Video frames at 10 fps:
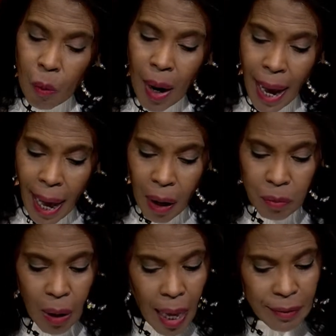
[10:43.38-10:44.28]

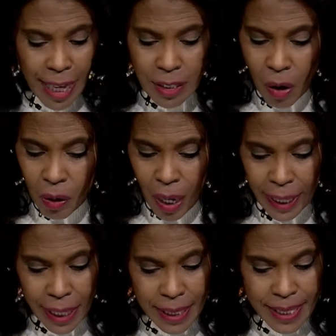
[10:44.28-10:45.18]
Wow. That's all
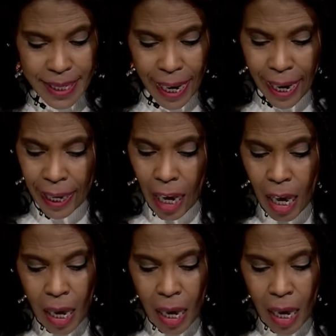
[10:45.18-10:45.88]
I can say.